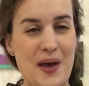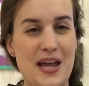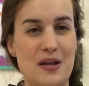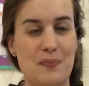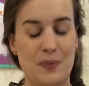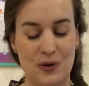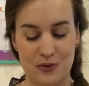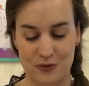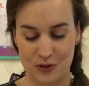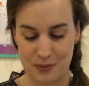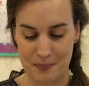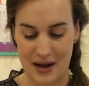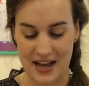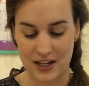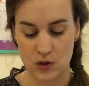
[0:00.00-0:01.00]
paper for
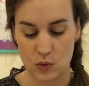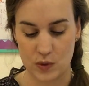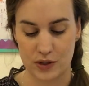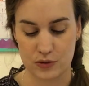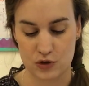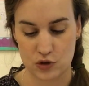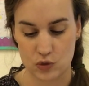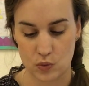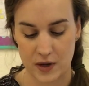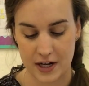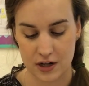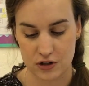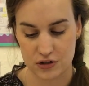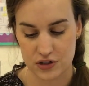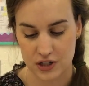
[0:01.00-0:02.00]
my quilt
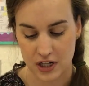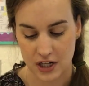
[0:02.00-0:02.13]
squares.